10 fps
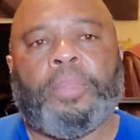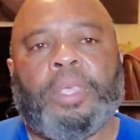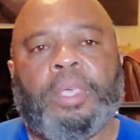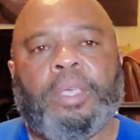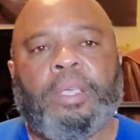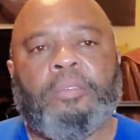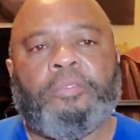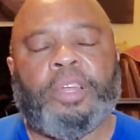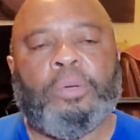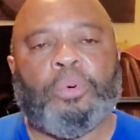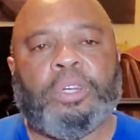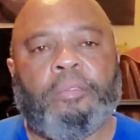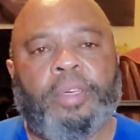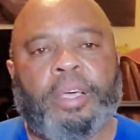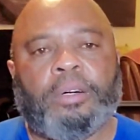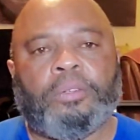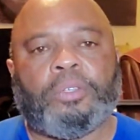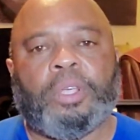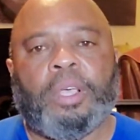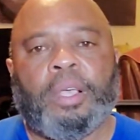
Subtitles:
the Fleetwood Devilles